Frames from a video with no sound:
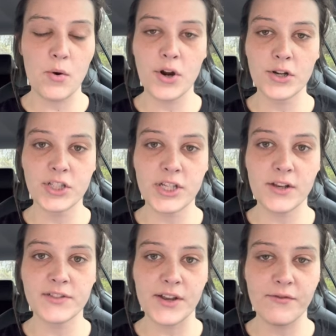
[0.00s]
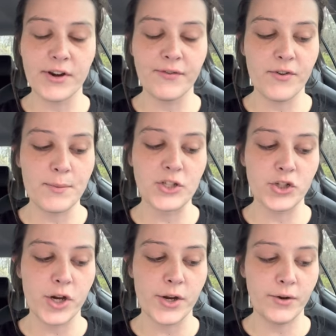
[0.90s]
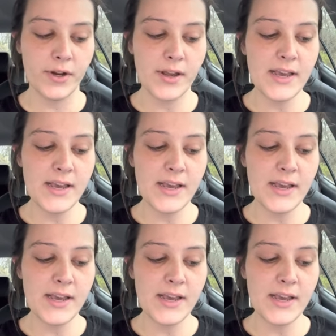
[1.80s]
or yourself suffering from a stroke.